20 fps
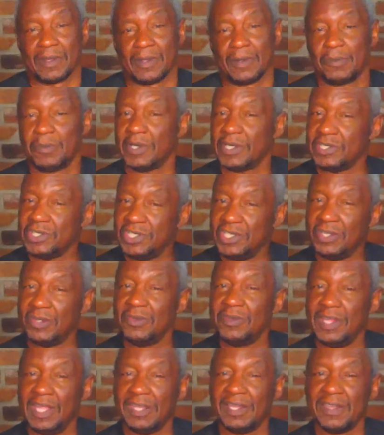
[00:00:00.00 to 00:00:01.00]
But you
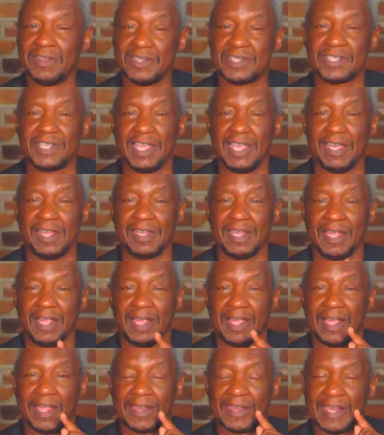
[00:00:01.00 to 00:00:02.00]
need to understand
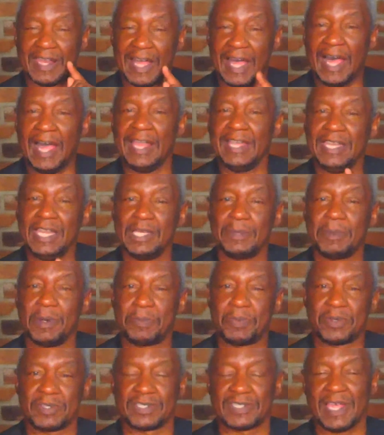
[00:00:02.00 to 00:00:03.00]
that I need to be
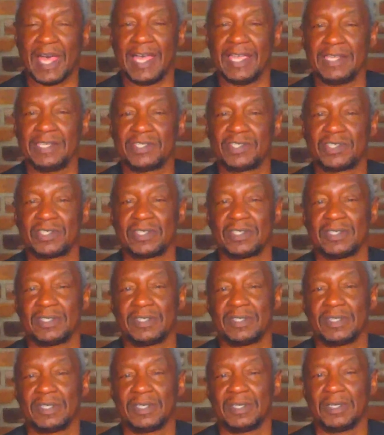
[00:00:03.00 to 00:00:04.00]
precise
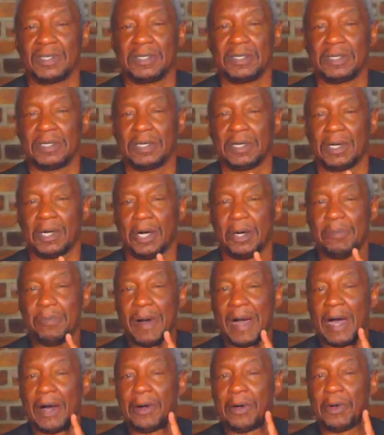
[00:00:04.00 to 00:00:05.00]

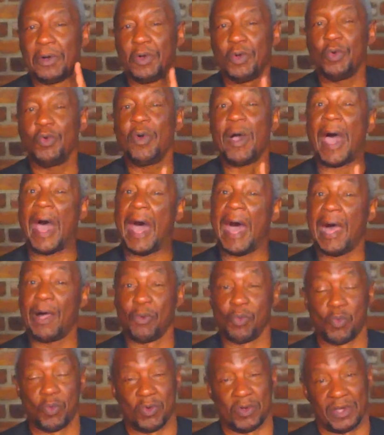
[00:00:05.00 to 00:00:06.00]
about who I
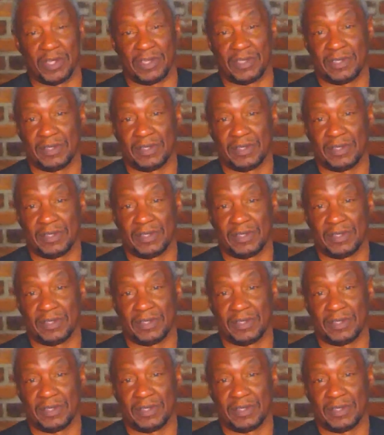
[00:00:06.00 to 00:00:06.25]
want